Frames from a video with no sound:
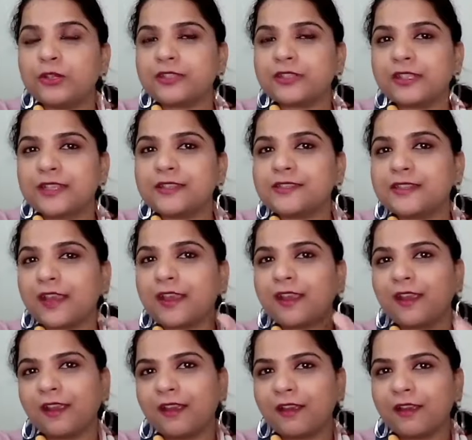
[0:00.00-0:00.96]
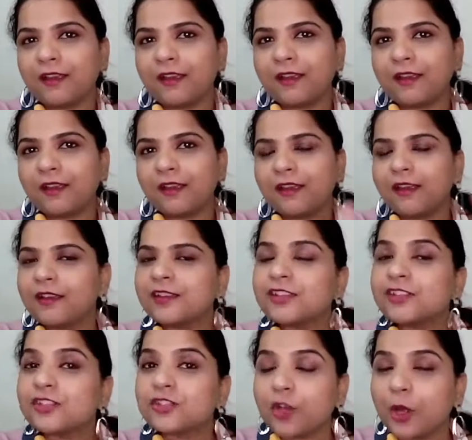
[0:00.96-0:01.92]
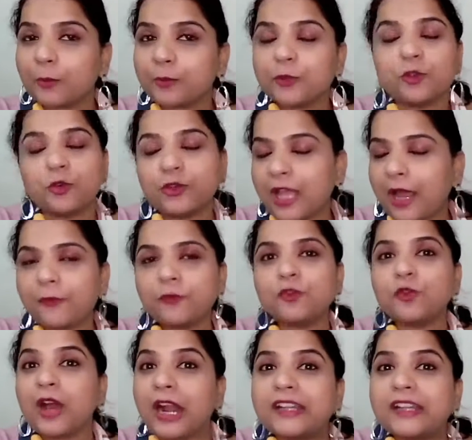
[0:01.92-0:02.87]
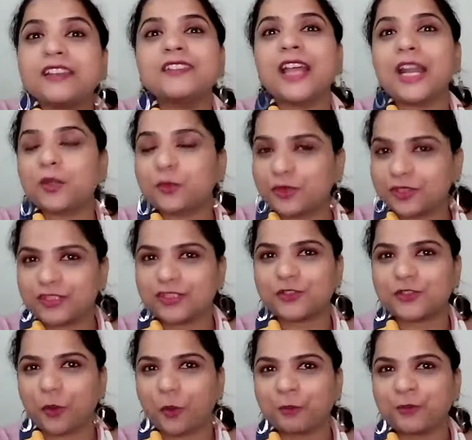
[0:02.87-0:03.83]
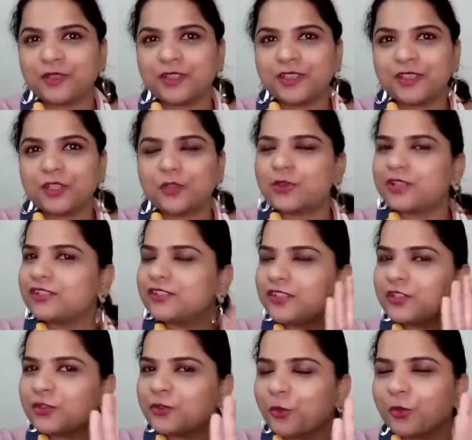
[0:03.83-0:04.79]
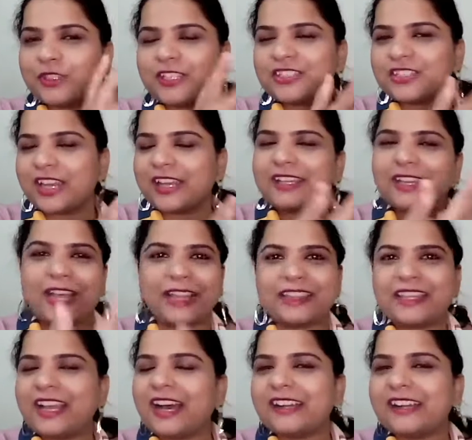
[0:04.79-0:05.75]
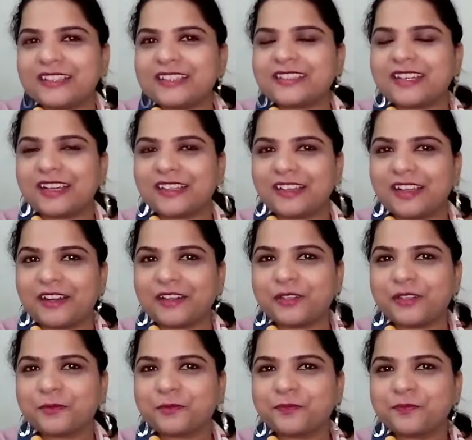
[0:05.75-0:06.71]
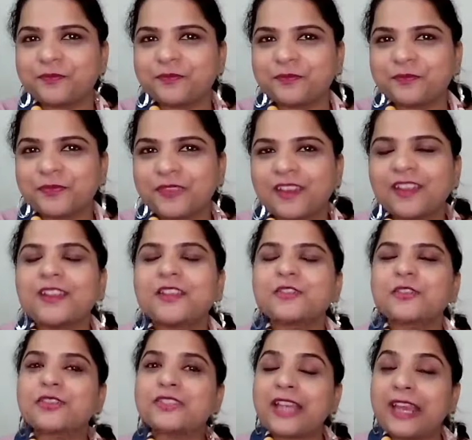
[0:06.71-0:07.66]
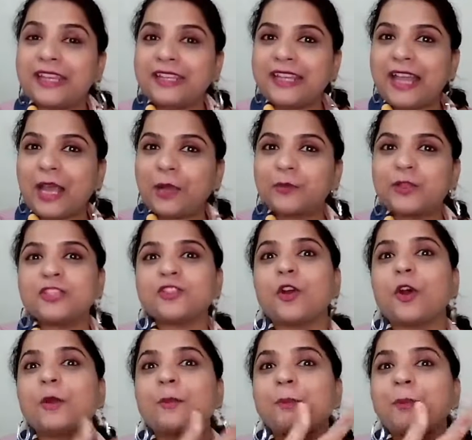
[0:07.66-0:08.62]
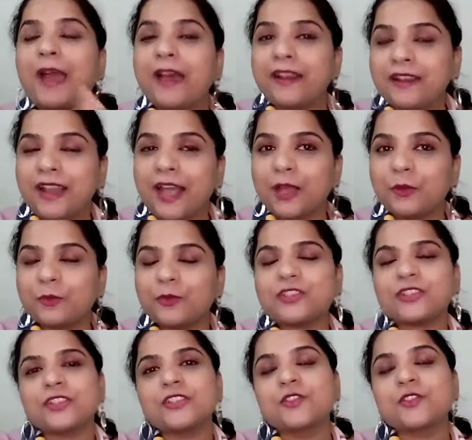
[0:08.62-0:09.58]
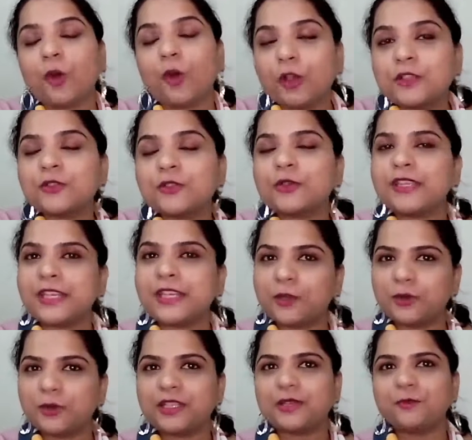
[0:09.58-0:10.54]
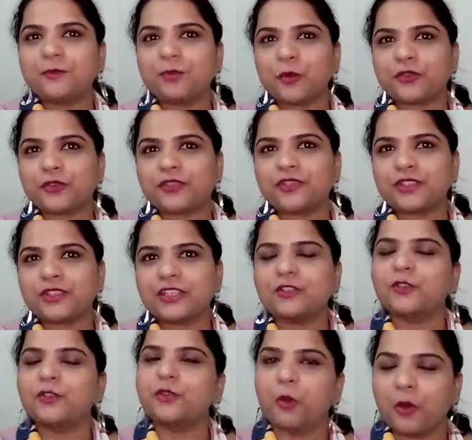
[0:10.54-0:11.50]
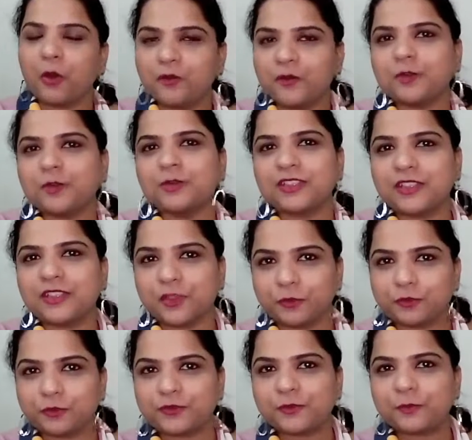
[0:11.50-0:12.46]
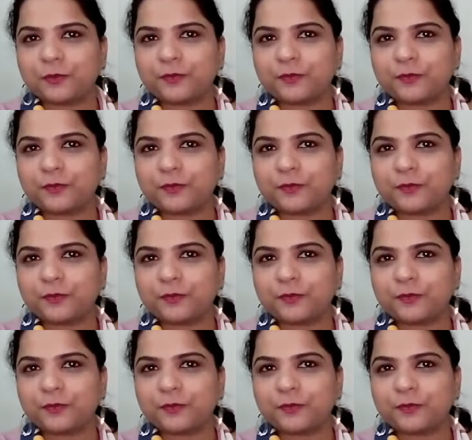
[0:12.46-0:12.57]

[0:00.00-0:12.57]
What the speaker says: and say, stop, you don't have to utter that word stop. You can just show the sign and they understand that. So sign language or paralanguage is also equally important in your non-verbal cues.